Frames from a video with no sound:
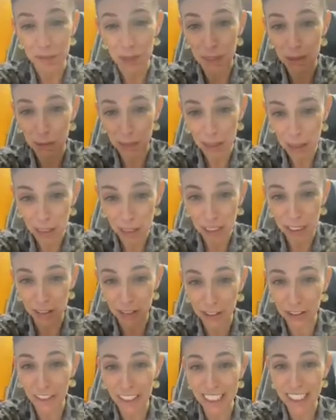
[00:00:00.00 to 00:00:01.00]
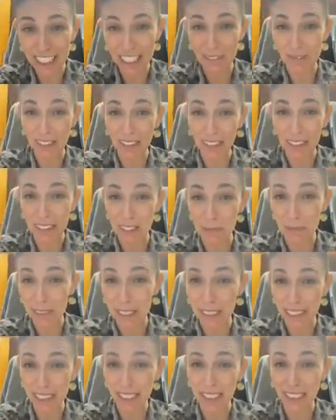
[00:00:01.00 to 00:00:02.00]
especially if you've written something that's
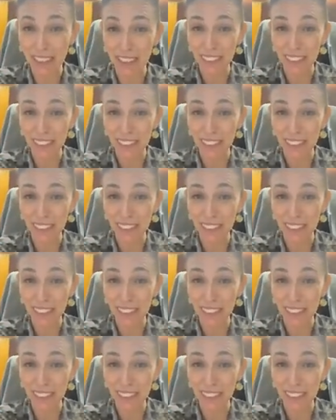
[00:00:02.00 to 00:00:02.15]
particularly